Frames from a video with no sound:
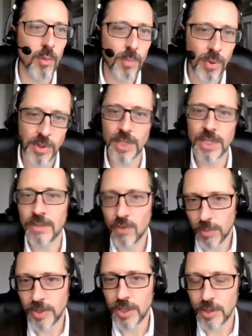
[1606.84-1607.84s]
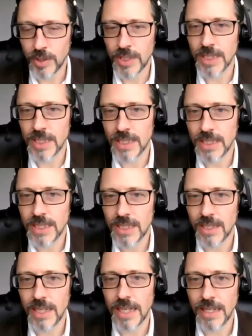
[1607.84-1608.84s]
positive
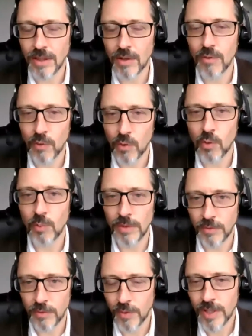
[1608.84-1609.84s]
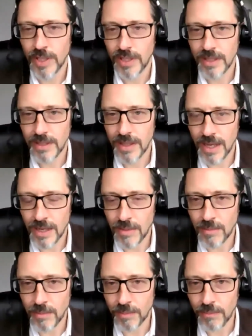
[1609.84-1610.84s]
opportunities in the form of
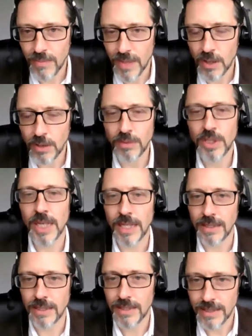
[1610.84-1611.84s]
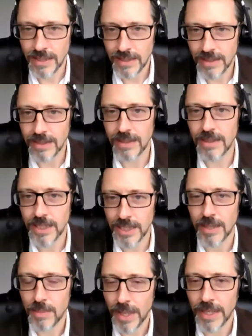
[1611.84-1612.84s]
state
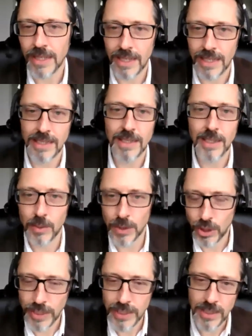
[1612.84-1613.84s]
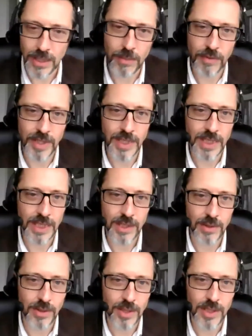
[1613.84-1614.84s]
banking to address some of these
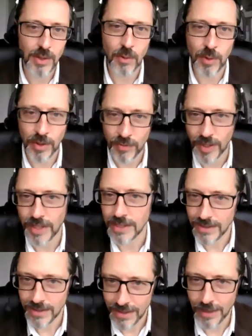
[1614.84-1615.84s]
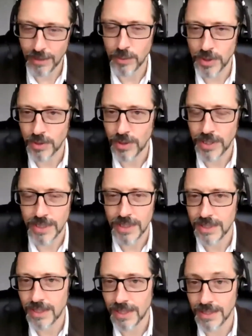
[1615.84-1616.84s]
issues, or if that also
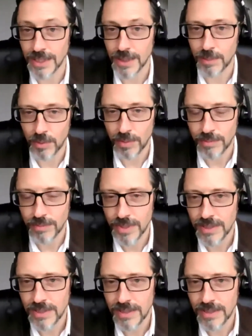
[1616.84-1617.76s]
has its problems.